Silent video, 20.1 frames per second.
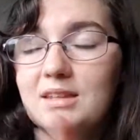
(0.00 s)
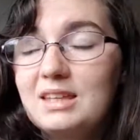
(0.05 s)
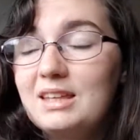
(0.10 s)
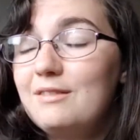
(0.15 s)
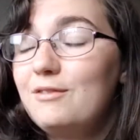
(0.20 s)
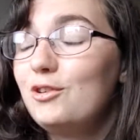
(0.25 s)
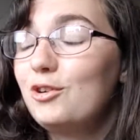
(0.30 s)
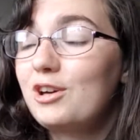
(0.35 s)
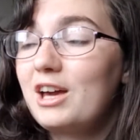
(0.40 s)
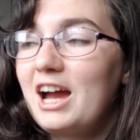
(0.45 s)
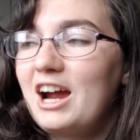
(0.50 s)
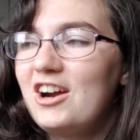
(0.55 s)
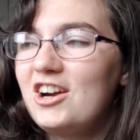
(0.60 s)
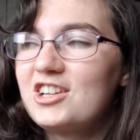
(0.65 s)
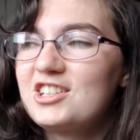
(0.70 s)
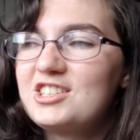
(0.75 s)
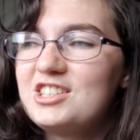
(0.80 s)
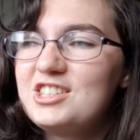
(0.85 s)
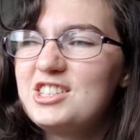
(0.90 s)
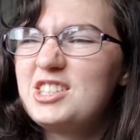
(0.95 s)
Give your
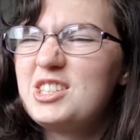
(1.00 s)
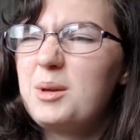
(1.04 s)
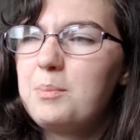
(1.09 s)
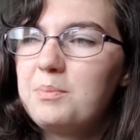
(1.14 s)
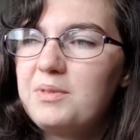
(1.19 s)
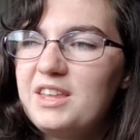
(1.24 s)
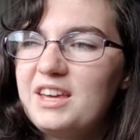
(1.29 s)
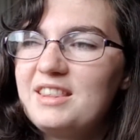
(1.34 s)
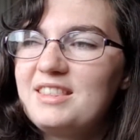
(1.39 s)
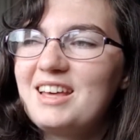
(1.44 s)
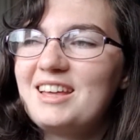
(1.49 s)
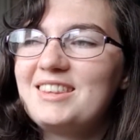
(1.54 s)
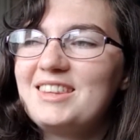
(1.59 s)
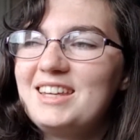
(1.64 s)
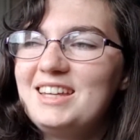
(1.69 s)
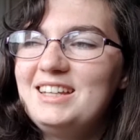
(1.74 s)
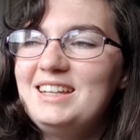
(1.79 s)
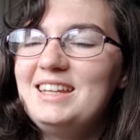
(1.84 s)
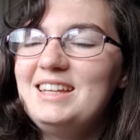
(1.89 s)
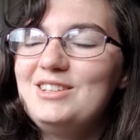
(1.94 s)
characters something that
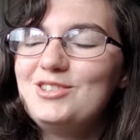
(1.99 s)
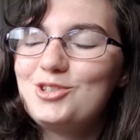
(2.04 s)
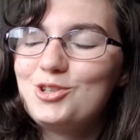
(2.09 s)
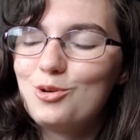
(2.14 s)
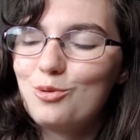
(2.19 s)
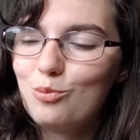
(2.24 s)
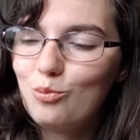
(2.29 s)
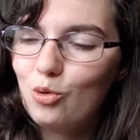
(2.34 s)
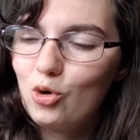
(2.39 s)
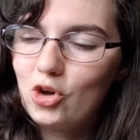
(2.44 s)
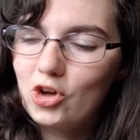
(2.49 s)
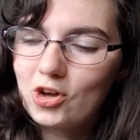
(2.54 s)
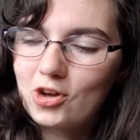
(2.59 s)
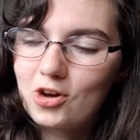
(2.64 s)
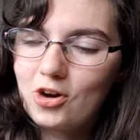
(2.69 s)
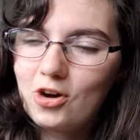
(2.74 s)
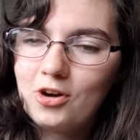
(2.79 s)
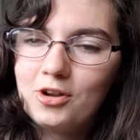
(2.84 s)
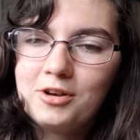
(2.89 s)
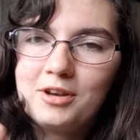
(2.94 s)
they need to
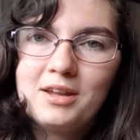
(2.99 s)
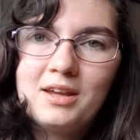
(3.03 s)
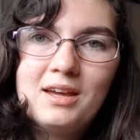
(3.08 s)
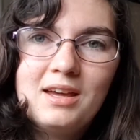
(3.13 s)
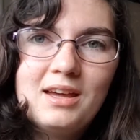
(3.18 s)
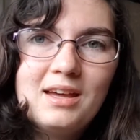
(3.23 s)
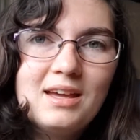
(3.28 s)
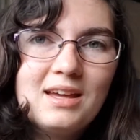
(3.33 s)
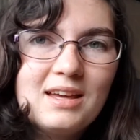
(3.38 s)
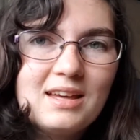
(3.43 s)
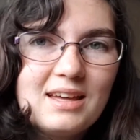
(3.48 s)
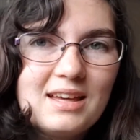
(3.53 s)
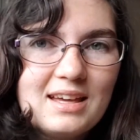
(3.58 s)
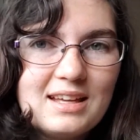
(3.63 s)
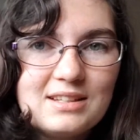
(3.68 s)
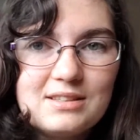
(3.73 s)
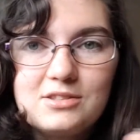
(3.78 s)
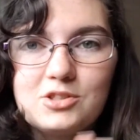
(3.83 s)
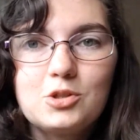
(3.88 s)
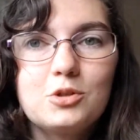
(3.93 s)
work on.
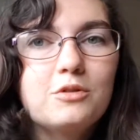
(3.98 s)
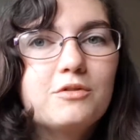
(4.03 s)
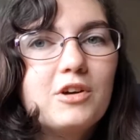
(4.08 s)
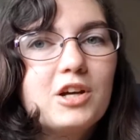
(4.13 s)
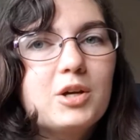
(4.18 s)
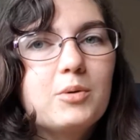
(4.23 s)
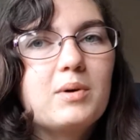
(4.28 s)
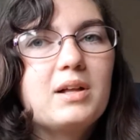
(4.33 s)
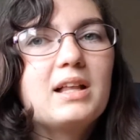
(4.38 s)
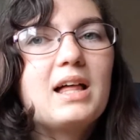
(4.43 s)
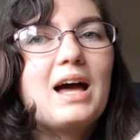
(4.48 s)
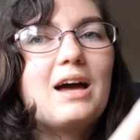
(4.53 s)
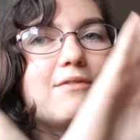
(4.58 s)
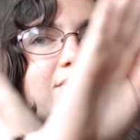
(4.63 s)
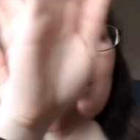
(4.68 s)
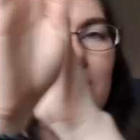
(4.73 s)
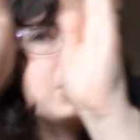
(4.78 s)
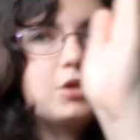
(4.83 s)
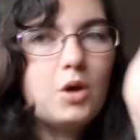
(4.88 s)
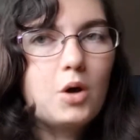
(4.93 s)
It's all very well
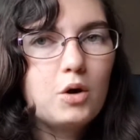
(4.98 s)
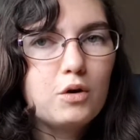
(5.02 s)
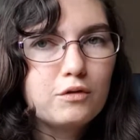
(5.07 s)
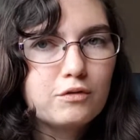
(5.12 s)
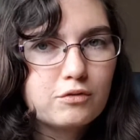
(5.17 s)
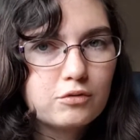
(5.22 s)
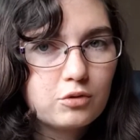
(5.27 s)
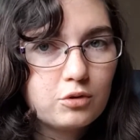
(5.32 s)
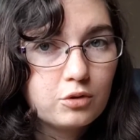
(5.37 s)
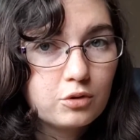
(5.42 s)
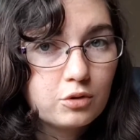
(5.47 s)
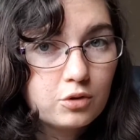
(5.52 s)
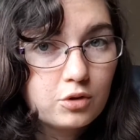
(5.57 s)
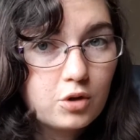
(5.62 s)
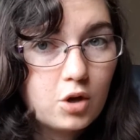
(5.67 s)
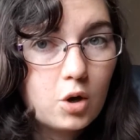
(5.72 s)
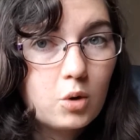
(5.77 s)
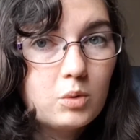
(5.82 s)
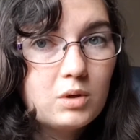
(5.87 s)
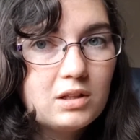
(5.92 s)
having the overall
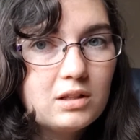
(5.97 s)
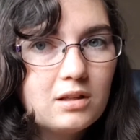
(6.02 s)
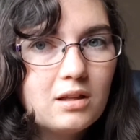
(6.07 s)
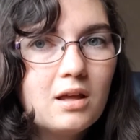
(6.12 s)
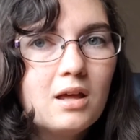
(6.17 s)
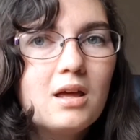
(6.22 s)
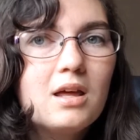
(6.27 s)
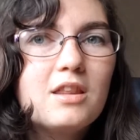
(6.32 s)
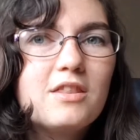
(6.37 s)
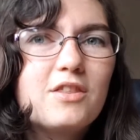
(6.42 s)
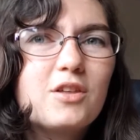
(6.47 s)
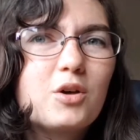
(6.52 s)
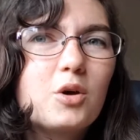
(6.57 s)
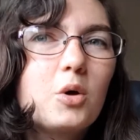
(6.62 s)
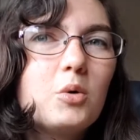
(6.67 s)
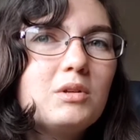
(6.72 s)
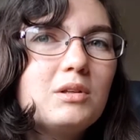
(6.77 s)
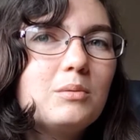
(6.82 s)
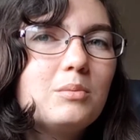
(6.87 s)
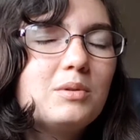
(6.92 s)
goal. The goal